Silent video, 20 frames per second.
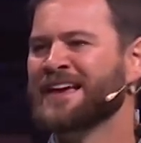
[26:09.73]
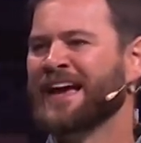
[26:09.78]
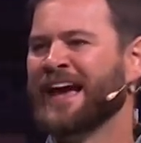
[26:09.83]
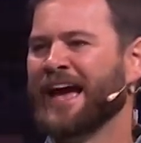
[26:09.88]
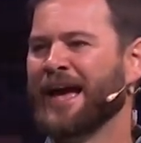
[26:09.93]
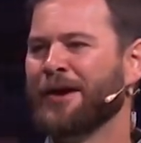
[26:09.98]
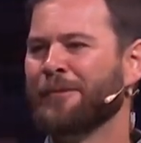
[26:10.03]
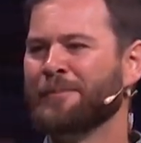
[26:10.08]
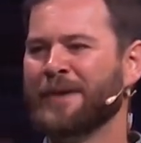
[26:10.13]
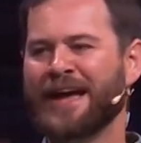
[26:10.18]

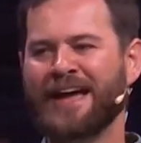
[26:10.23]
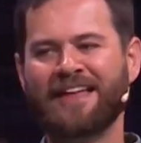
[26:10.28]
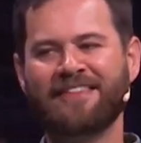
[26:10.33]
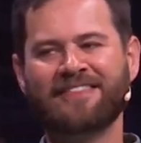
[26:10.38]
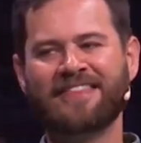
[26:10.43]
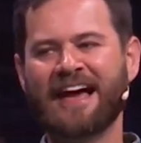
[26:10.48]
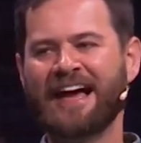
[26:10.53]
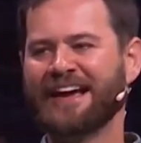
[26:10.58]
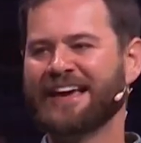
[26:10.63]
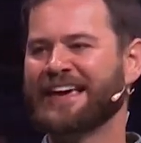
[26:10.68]
And man,
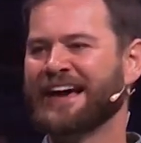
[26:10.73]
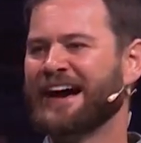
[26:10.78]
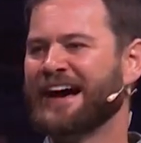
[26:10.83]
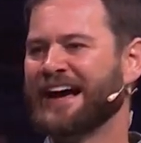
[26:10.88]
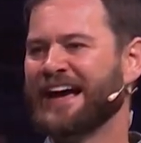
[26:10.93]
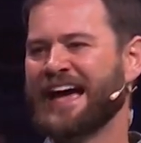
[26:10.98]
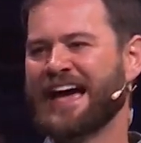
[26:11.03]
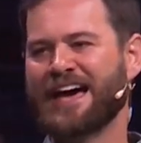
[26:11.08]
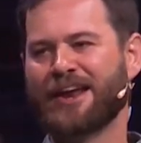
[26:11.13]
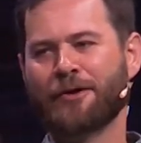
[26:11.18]
that
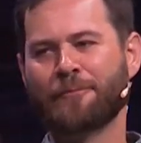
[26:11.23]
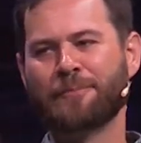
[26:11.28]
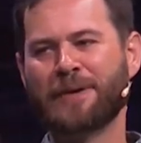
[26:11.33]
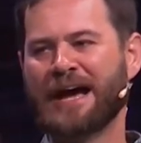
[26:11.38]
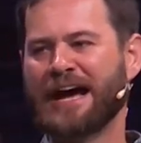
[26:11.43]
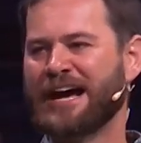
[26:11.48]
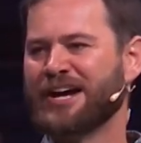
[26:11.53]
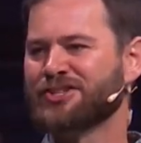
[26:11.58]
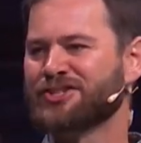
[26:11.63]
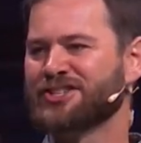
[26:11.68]
guy had a
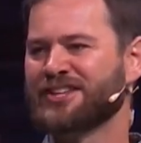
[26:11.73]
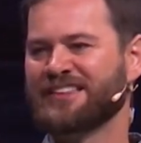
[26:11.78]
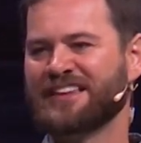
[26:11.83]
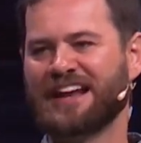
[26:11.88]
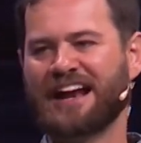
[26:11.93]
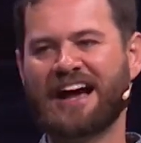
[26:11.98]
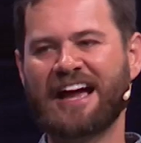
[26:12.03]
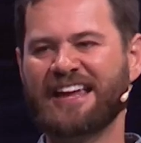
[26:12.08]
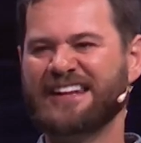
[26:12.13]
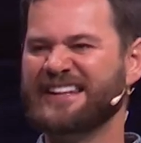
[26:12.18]
passion
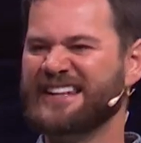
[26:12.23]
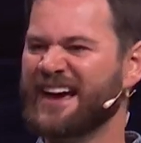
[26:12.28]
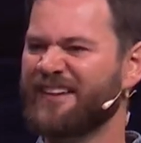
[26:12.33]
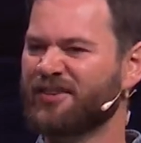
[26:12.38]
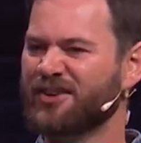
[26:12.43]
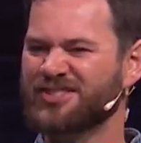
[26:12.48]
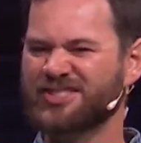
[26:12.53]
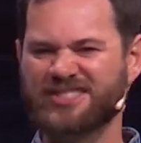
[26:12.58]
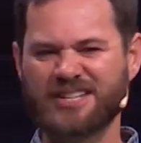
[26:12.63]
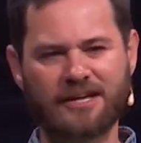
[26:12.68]
that I had
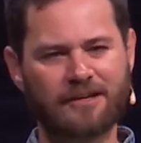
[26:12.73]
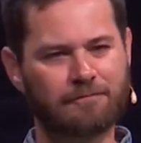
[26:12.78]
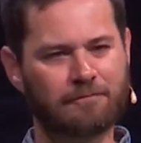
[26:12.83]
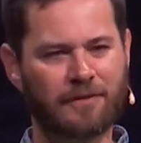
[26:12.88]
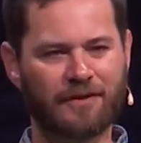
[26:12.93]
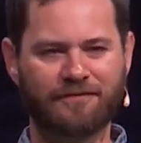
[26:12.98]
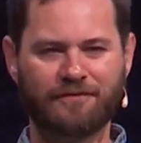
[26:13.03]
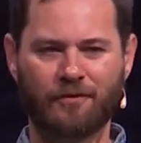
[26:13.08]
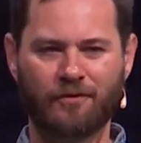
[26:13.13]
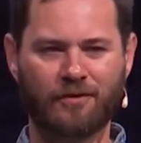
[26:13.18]
never seen
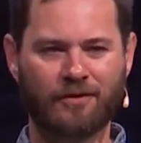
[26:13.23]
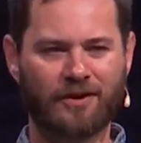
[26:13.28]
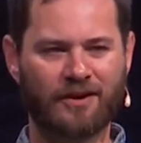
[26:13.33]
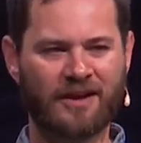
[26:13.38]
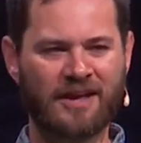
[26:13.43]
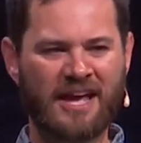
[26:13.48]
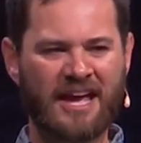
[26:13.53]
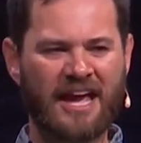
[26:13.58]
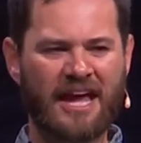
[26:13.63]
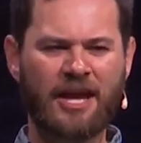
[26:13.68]
before.
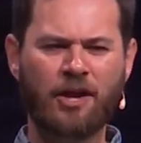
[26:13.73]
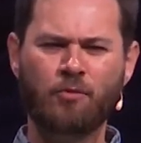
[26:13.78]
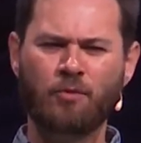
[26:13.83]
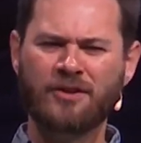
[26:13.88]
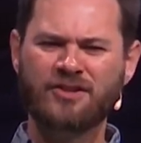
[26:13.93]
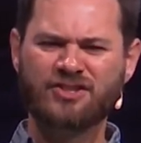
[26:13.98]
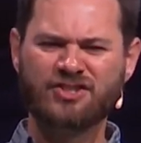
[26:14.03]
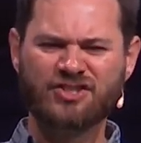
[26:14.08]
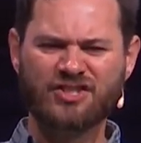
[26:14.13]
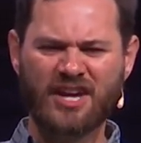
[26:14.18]
He
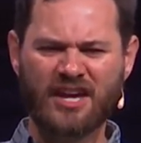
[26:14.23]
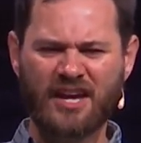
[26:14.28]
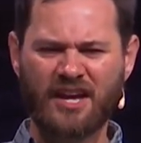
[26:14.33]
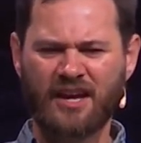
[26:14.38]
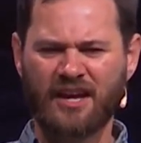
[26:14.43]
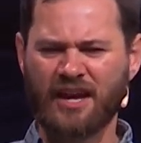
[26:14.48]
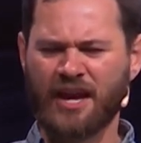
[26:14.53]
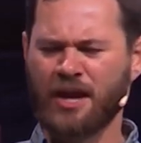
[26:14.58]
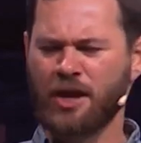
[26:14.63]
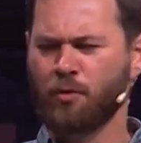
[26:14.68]
would
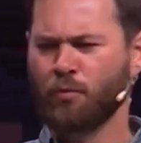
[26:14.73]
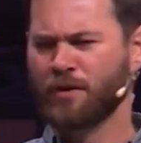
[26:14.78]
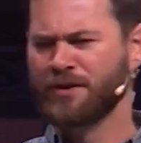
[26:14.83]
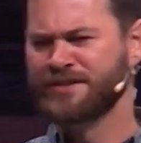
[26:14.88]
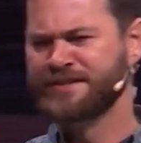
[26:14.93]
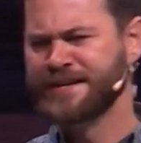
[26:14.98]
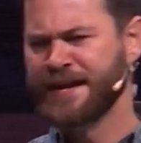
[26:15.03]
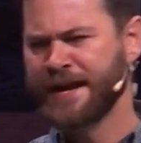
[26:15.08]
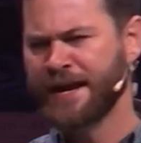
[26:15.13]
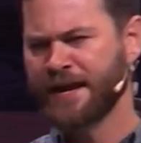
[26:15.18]
sing, he
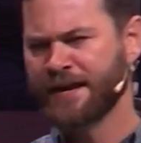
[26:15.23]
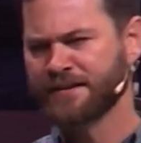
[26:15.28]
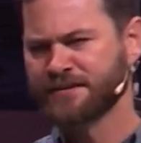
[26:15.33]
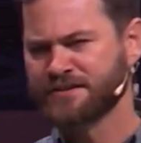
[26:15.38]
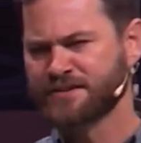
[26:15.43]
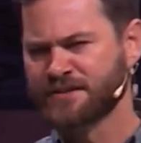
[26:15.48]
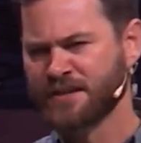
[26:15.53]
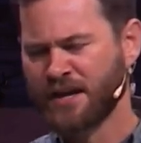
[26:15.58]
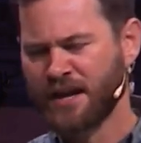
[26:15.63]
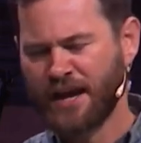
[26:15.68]
would
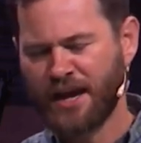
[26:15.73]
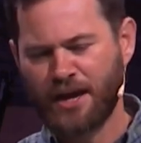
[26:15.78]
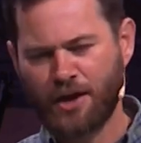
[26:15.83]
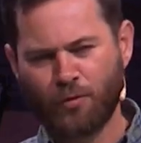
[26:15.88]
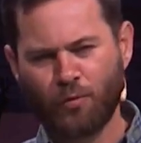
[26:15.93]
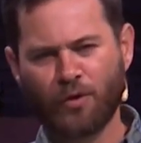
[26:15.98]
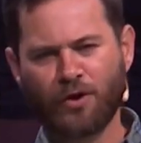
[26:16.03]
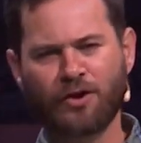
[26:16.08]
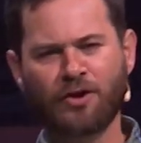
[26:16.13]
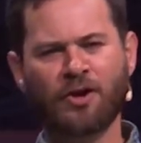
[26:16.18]
dance, he
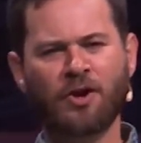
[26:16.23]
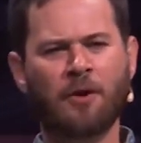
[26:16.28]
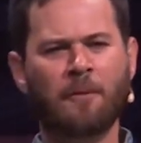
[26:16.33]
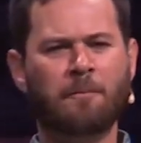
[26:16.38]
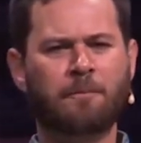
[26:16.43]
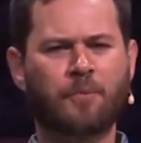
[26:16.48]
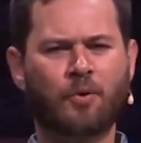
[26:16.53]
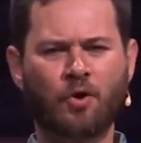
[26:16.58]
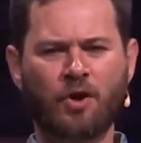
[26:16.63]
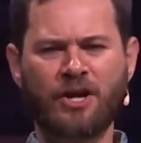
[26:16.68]
would
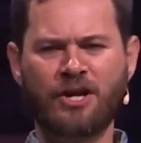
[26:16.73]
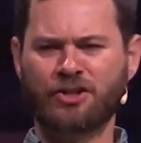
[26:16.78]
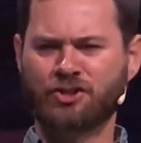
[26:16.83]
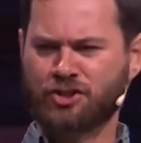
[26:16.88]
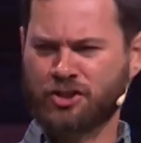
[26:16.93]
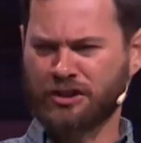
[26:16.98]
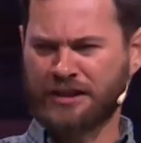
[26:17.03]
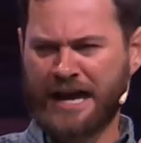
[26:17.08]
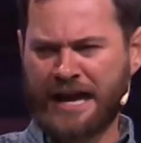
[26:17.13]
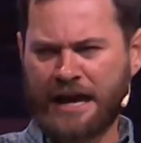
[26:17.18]

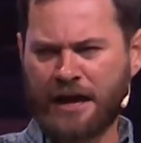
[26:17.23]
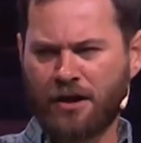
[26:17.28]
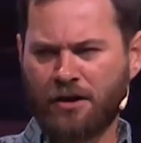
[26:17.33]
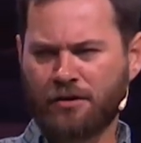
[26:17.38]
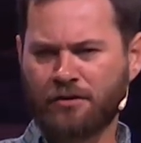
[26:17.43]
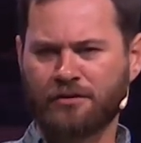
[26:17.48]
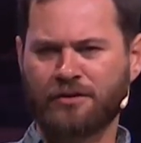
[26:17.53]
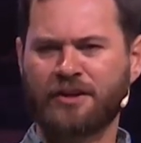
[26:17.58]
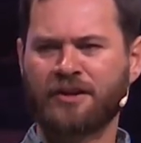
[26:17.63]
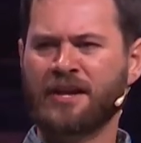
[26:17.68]
preach
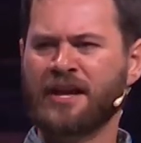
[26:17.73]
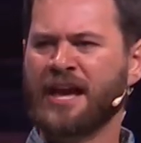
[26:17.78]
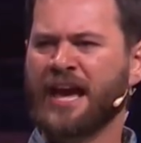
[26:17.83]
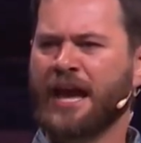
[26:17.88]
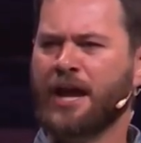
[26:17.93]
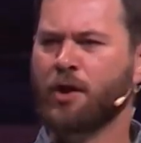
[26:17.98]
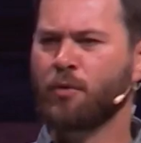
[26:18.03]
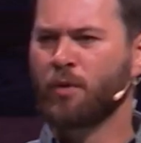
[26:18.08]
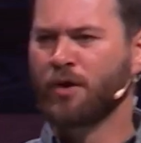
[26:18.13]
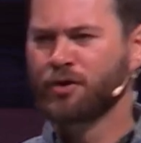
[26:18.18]
loud, and
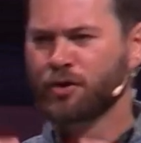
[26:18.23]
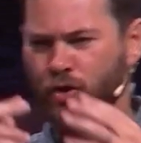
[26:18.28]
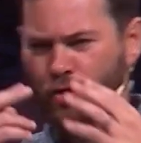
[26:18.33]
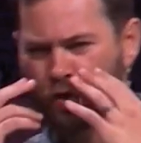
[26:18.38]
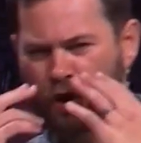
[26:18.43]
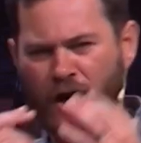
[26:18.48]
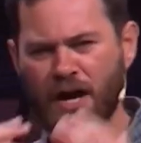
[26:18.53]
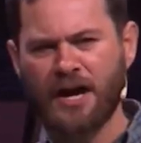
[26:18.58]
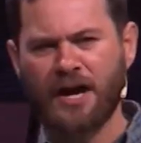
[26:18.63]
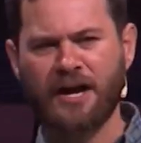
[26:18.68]
he would
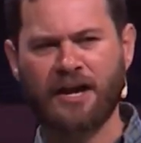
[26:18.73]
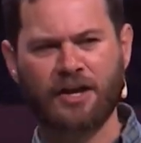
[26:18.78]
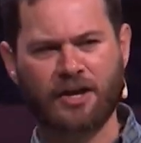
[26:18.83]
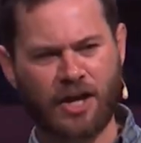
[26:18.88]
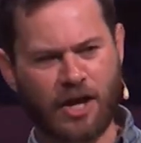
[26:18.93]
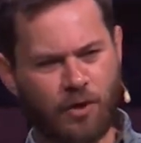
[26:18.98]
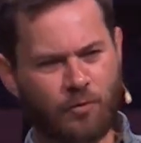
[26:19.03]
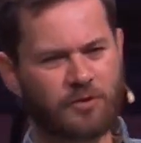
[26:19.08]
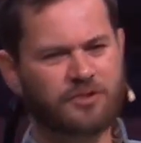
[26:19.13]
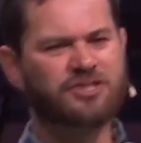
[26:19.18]
cry, and
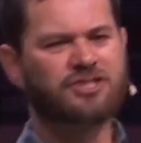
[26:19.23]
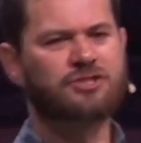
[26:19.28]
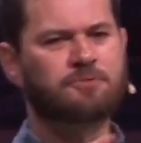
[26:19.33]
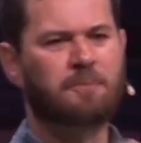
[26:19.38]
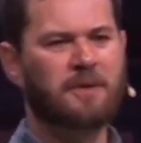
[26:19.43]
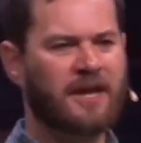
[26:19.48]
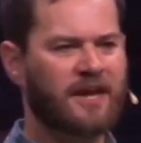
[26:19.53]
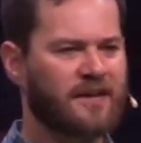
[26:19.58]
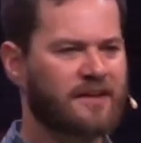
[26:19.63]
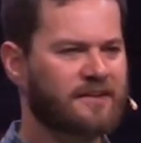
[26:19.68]
he would
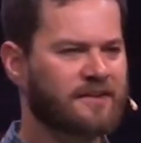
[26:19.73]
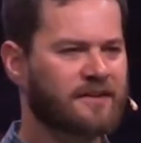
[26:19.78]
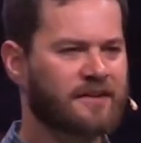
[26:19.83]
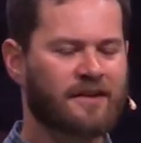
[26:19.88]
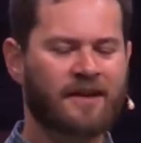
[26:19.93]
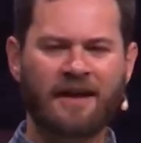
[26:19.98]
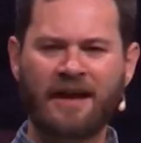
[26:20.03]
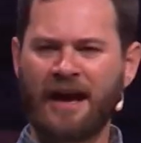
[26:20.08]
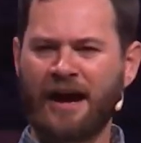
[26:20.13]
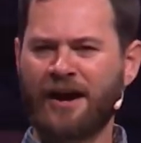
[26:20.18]
spit.
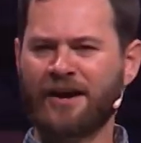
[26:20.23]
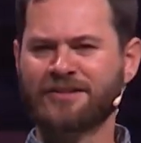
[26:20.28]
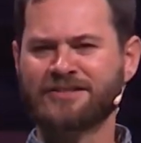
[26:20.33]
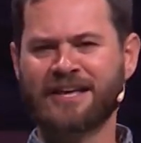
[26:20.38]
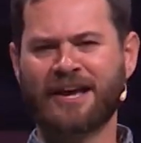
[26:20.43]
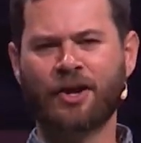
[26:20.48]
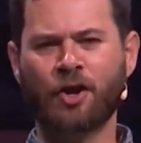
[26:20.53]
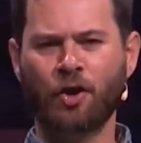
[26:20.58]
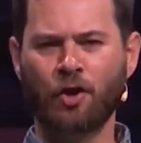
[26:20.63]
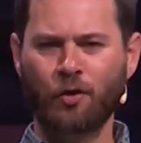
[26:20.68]
And I was
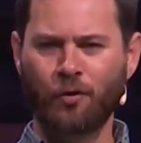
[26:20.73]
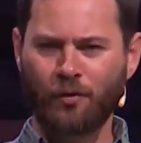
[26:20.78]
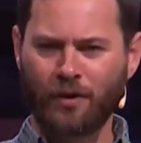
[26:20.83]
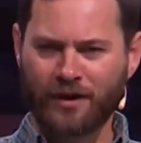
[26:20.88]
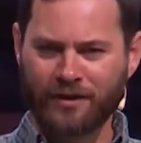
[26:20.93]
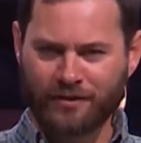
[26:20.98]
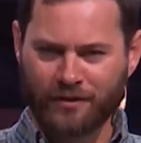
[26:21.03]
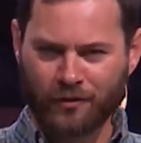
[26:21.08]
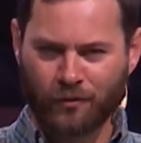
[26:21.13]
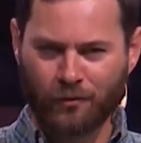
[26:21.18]
like, who
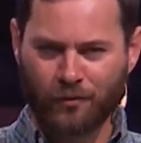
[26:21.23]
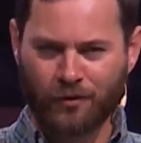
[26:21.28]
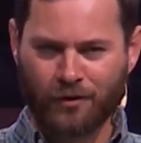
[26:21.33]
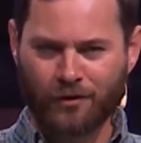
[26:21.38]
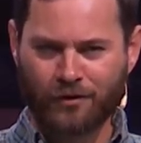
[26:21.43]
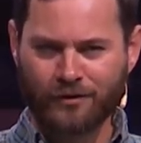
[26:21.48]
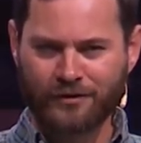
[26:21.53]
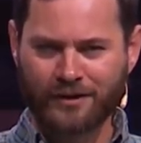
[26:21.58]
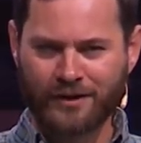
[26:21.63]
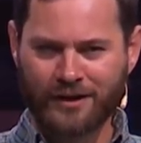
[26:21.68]
in the
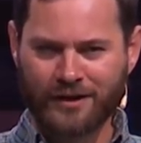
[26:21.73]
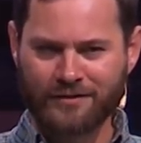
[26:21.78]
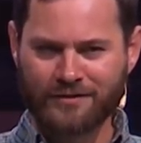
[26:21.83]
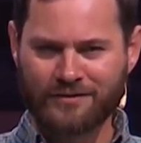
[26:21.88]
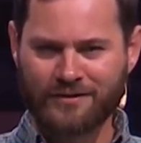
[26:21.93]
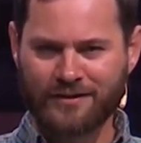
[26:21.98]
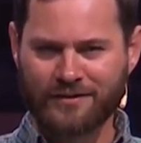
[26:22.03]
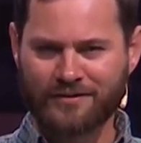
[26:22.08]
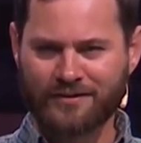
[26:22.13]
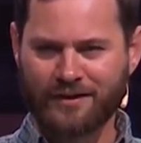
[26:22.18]
world is
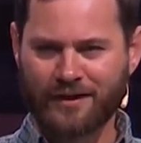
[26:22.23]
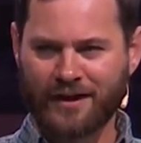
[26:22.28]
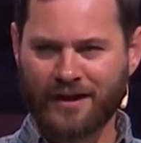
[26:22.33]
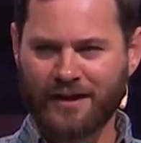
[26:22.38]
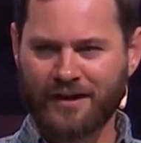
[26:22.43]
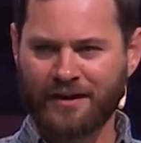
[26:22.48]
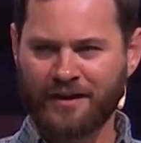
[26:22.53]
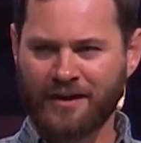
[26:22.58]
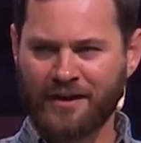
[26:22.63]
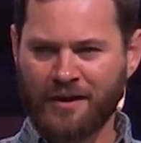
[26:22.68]
this
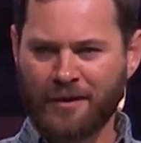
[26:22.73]
guy?